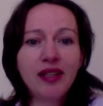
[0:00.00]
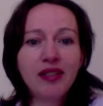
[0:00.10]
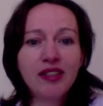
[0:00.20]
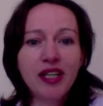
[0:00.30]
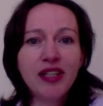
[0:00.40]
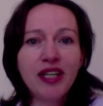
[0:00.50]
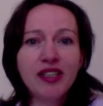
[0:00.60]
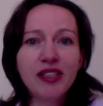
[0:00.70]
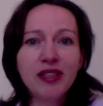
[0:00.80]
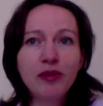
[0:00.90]
Say the next
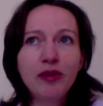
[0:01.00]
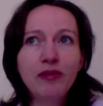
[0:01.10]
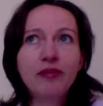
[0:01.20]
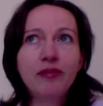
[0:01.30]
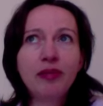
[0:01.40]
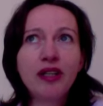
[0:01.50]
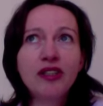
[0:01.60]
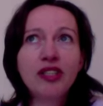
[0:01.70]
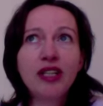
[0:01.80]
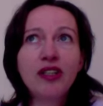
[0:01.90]
syllable,
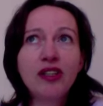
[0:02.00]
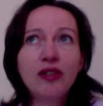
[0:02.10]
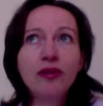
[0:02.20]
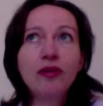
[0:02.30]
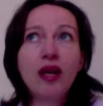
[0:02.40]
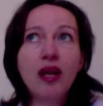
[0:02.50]
particular.